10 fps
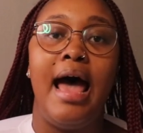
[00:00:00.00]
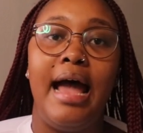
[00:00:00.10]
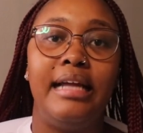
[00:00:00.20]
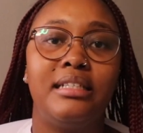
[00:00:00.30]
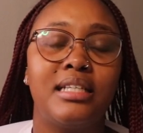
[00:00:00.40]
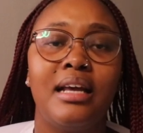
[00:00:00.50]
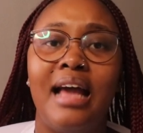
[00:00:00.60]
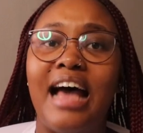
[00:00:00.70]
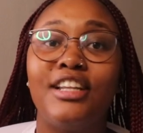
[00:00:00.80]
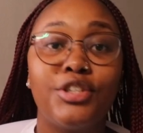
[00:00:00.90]
And
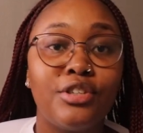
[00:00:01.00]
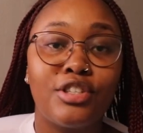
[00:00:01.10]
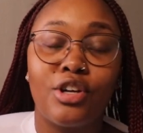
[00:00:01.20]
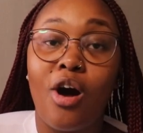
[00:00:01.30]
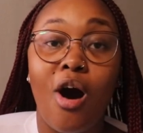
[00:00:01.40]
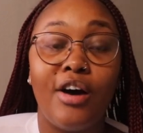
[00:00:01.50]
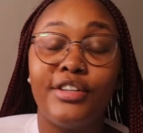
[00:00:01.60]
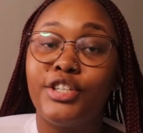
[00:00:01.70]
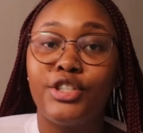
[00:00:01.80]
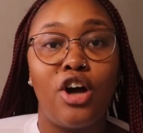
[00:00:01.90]
as soon as the car
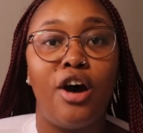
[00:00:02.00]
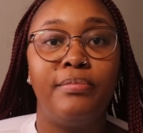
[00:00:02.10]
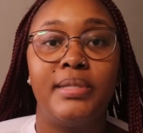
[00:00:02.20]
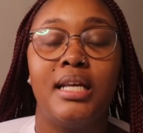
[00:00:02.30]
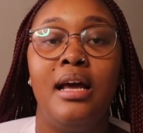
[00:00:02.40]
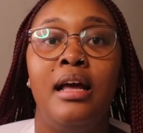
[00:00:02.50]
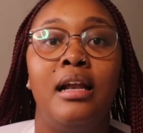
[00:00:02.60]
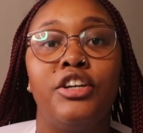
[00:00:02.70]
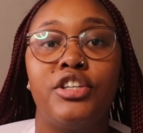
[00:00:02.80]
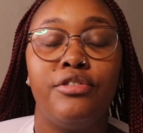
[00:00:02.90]
stopped,
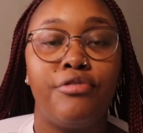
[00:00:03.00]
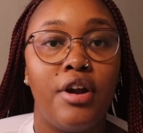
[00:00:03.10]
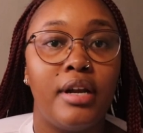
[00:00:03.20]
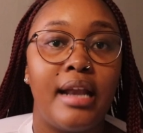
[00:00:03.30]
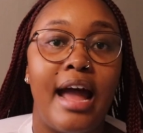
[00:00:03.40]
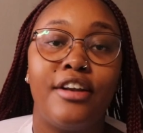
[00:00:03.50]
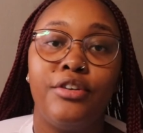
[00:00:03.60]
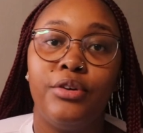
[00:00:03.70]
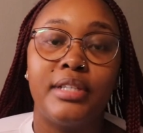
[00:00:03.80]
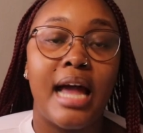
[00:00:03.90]
literally Vernon had
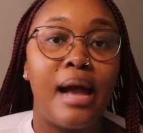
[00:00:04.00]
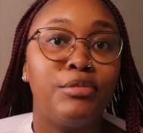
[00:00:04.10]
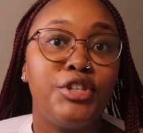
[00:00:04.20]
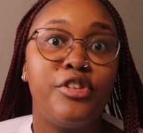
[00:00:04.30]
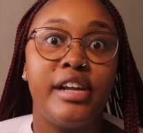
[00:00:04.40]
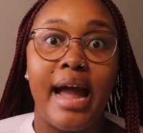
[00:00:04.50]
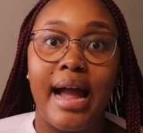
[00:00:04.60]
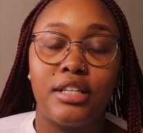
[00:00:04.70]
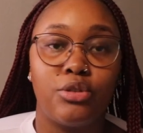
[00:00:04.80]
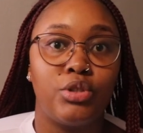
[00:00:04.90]
no time to
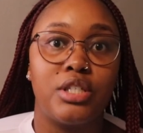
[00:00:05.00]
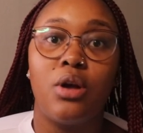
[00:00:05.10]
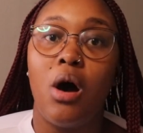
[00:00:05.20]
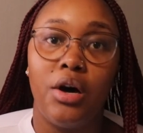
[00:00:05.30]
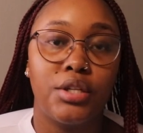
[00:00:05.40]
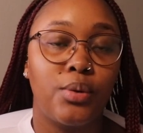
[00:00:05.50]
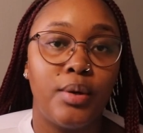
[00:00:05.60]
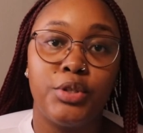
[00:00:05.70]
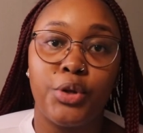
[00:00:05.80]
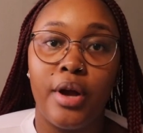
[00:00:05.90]
react or just ask
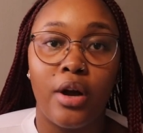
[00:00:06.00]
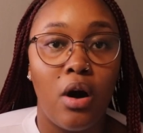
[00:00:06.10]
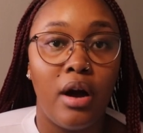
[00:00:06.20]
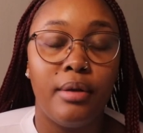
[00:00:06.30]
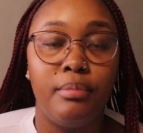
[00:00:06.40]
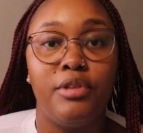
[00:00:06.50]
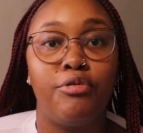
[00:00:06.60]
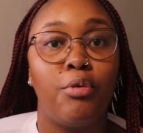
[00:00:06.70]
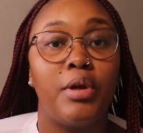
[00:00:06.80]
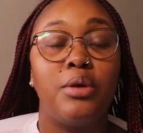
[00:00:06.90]
what was going on
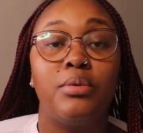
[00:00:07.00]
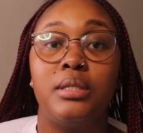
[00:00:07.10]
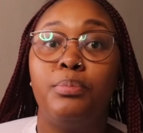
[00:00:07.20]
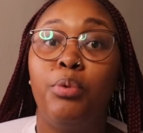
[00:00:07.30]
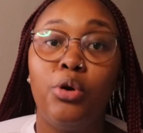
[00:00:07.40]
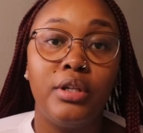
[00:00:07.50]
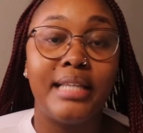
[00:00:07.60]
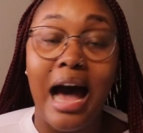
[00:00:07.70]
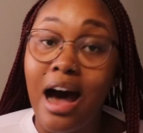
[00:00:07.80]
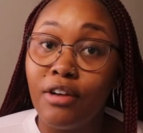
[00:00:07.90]
before he was
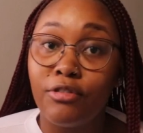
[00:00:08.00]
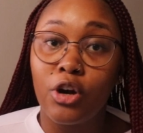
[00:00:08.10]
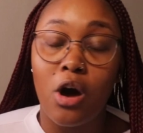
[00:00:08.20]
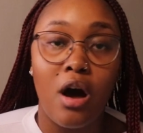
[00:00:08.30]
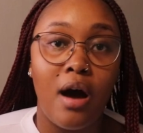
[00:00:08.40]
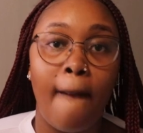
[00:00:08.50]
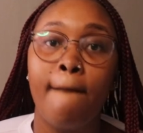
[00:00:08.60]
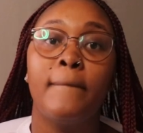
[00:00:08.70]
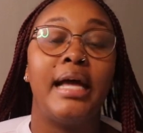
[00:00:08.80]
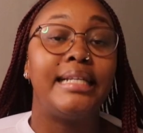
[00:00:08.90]
pulled out of the
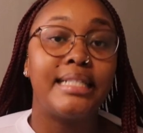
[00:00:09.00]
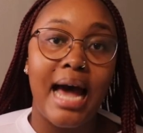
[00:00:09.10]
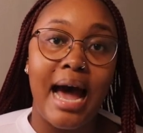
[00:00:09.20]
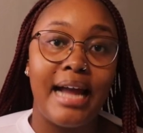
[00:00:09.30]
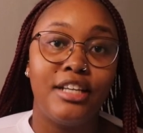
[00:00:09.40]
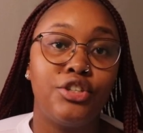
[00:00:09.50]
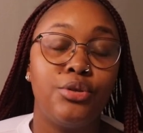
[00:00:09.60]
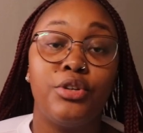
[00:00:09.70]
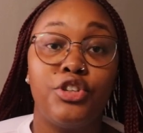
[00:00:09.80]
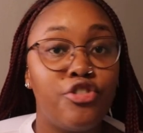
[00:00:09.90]
car and tied
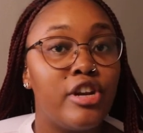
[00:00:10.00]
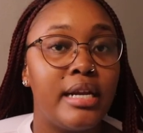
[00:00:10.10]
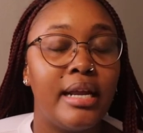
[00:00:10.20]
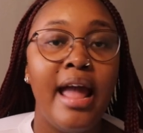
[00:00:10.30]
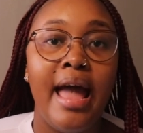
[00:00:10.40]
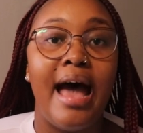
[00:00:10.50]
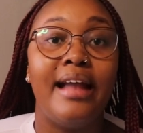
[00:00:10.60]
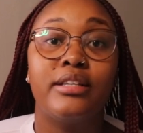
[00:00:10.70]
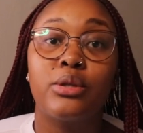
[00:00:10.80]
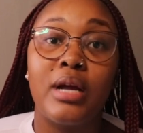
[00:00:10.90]
to a tree.
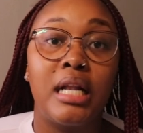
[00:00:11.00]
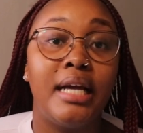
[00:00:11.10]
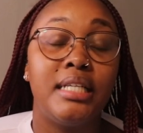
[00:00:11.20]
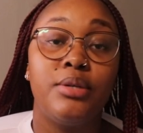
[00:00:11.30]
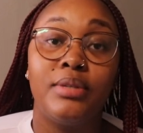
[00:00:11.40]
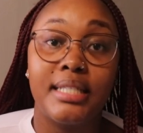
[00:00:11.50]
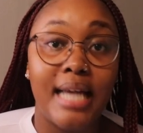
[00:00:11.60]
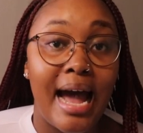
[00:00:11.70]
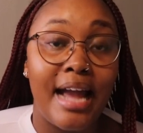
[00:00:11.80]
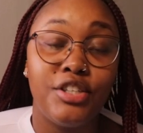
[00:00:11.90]
And as quickly as he was
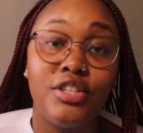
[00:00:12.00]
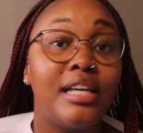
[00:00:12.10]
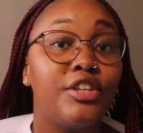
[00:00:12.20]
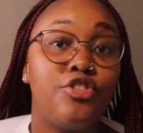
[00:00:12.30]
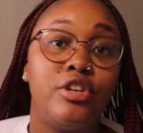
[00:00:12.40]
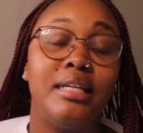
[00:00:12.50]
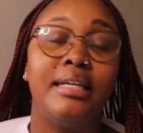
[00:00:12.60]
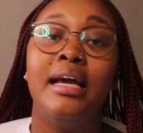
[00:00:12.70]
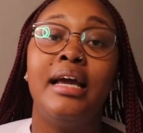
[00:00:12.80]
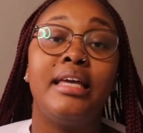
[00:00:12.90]
tied to that
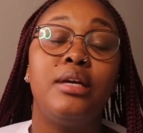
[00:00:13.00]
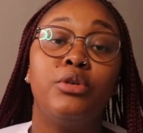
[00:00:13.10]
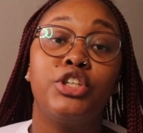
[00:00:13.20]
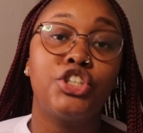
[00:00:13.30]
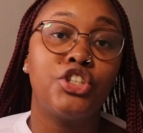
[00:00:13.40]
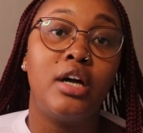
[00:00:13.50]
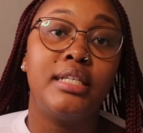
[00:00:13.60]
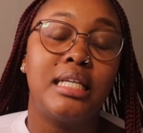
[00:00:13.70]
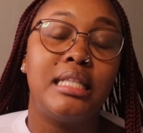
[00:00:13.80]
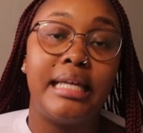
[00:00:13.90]
tree, he was
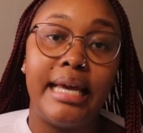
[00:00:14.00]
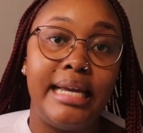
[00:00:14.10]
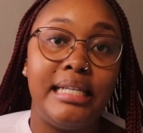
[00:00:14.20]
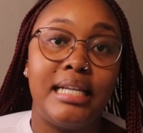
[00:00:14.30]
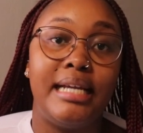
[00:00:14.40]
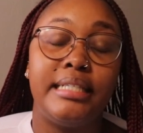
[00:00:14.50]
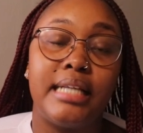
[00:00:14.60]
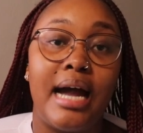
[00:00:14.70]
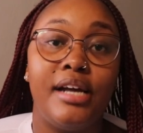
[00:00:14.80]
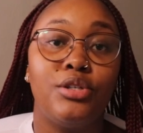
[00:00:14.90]
shot in the head and
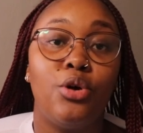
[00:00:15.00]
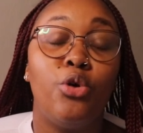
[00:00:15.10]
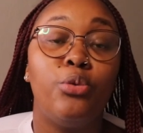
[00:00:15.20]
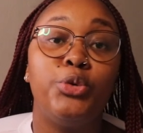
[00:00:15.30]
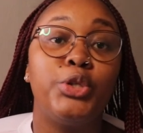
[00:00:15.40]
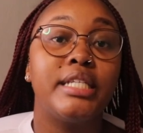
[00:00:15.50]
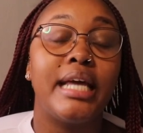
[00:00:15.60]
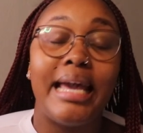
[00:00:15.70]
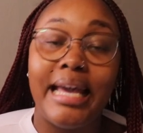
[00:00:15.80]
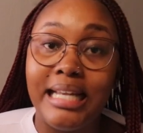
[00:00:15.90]
died
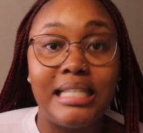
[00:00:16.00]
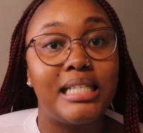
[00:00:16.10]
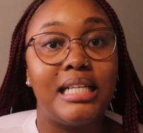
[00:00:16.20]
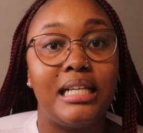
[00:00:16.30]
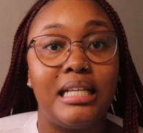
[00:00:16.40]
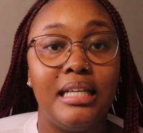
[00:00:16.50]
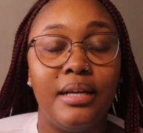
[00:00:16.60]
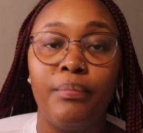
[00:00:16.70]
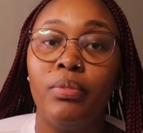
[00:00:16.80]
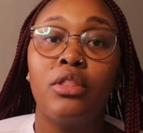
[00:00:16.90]
almost
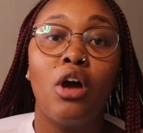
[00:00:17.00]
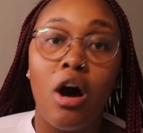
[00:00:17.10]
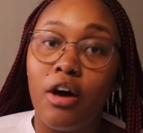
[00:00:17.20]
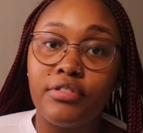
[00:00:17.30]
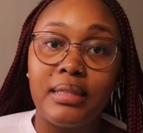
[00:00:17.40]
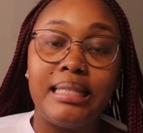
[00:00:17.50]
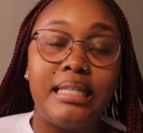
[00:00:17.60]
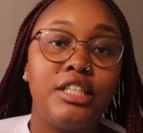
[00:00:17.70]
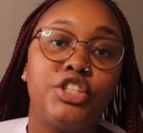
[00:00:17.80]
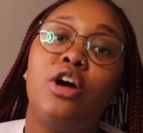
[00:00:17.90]
instantly. After
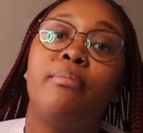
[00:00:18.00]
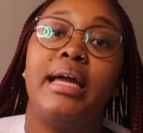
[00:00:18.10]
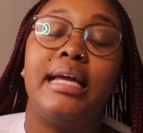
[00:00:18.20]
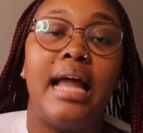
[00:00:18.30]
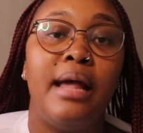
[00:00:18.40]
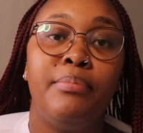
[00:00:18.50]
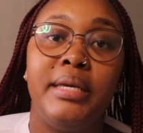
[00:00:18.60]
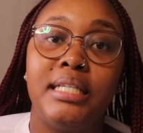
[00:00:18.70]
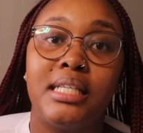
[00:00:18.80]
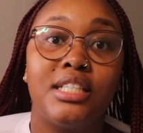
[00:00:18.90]
this, Charmaine and
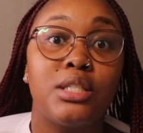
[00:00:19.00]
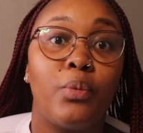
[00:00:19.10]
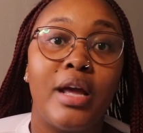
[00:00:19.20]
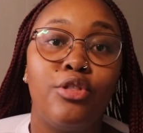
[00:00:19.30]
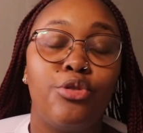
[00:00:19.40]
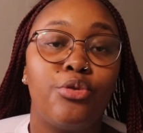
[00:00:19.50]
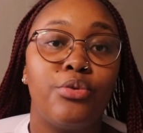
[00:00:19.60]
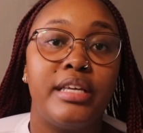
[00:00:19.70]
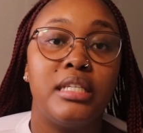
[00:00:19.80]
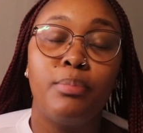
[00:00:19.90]
Pieter just went through
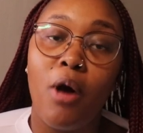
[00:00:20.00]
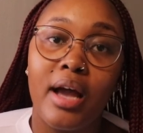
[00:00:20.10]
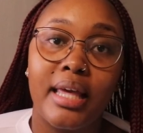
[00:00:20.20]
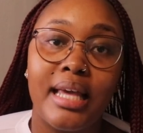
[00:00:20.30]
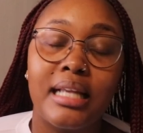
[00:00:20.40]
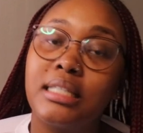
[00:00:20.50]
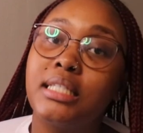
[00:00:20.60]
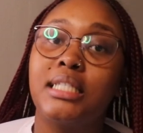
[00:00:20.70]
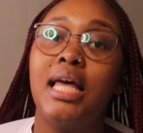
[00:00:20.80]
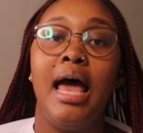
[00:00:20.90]
his
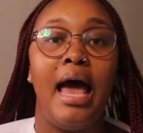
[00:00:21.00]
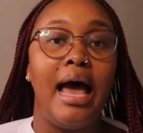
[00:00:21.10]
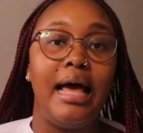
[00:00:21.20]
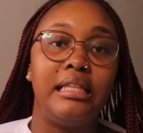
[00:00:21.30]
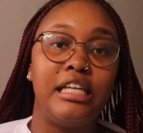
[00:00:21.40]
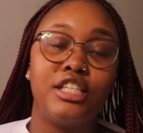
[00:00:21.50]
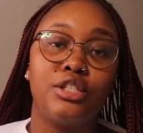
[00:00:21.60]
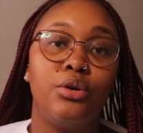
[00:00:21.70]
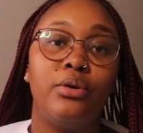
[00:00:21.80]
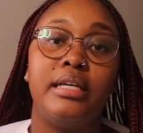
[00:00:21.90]
pockets and they
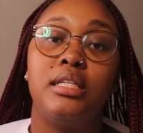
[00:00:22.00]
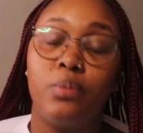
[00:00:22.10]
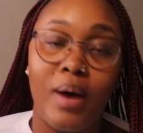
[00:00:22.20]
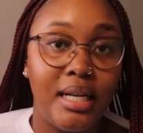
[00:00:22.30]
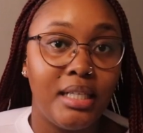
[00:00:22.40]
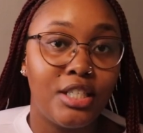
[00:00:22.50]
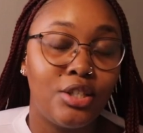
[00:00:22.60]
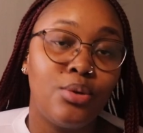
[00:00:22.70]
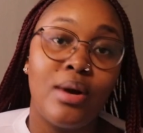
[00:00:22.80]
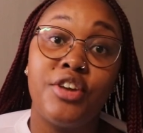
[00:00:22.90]
saw his wallet,
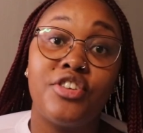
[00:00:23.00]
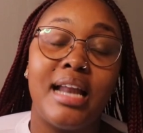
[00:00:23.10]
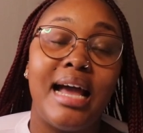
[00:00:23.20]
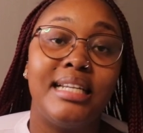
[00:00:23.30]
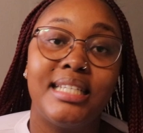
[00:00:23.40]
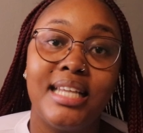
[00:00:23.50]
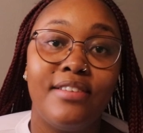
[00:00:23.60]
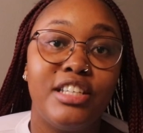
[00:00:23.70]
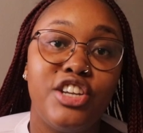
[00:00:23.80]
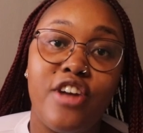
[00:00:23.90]

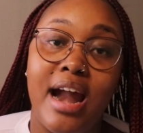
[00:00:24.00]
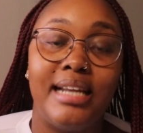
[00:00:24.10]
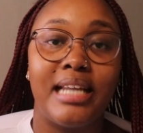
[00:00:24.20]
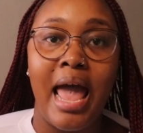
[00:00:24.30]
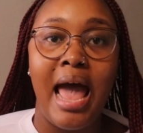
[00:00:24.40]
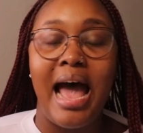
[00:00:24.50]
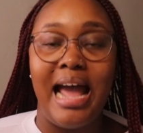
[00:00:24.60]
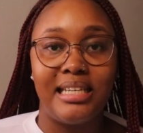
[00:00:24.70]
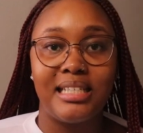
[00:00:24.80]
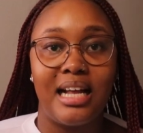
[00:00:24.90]
270 rand,
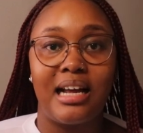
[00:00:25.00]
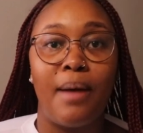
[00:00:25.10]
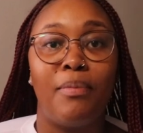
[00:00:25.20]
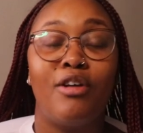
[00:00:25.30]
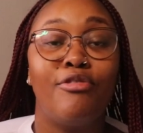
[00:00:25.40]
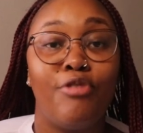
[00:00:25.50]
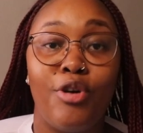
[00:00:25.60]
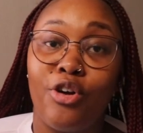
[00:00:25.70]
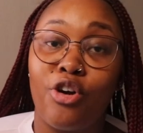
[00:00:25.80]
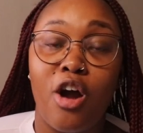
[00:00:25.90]
and just a couple of
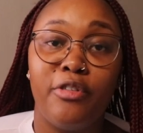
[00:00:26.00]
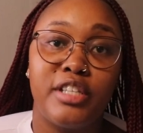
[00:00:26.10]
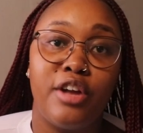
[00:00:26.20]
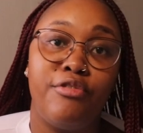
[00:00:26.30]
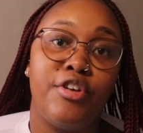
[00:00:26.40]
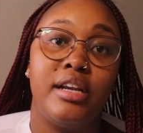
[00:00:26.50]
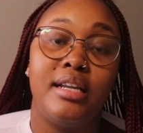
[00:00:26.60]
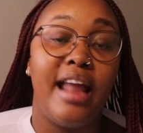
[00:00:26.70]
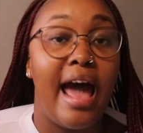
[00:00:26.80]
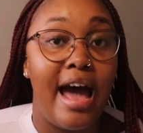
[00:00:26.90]
photographs that
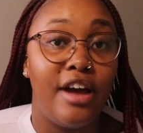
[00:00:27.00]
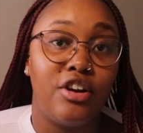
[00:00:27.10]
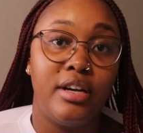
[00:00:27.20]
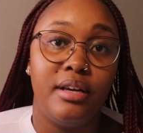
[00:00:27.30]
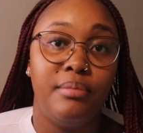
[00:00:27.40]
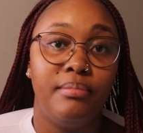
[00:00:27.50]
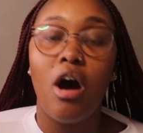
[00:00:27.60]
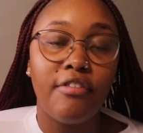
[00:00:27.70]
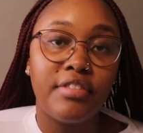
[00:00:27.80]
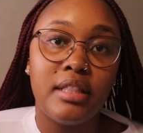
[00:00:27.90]
Vernon had on him.
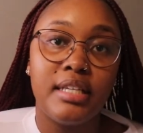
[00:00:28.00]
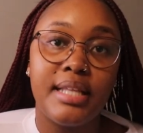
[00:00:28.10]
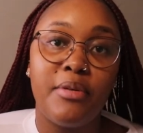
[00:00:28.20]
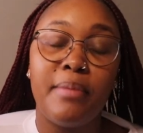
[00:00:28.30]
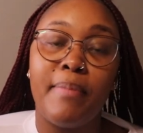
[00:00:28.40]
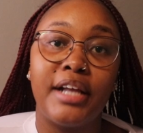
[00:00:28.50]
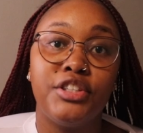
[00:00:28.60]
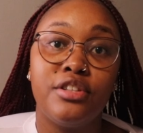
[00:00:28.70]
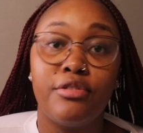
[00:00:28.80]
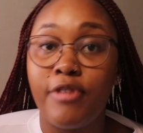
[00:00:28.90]
After this, they went back
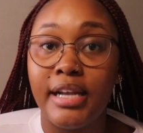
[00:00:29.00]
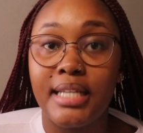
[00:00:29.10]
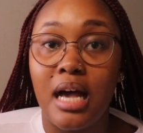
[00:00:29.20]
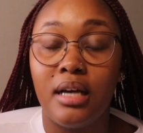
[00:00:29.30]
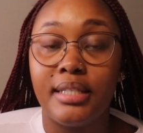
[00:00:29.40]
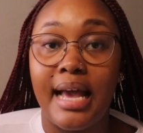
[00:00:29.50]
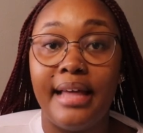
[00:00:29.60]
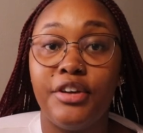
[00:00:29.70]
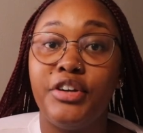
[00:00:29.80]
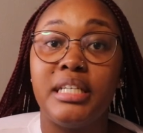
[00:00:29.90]
to the friend's house
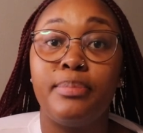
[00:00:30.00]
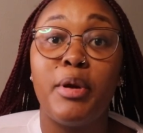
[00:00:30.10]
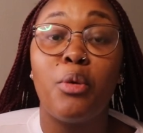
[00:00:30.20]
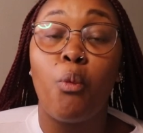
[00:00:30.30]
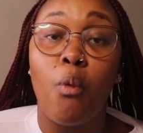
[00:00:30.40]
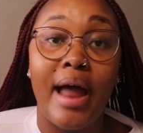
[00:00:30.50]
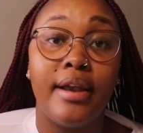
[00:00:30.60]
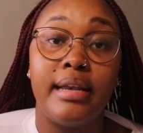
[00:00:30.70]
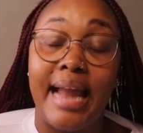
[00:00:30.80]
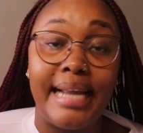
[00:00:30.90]
and they only spent
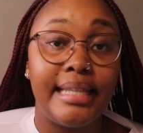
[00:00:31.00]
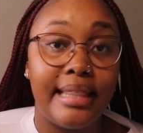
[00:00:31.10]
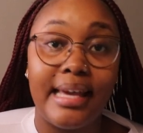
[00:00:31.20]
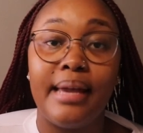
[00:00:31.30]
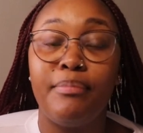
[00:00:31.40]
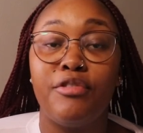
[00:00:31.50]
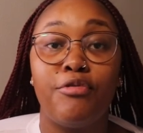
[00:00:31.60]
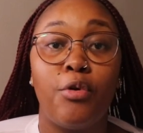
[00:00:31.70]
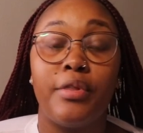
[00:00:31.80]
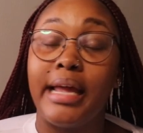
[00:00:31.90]
one night there
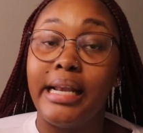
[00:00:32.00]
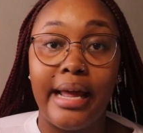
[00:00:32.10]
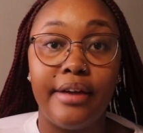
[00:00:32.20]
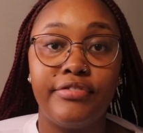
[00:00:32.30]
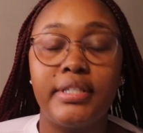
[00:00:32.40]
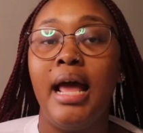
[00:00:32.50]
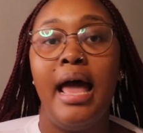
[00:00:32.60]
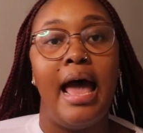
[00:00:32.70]
before they left,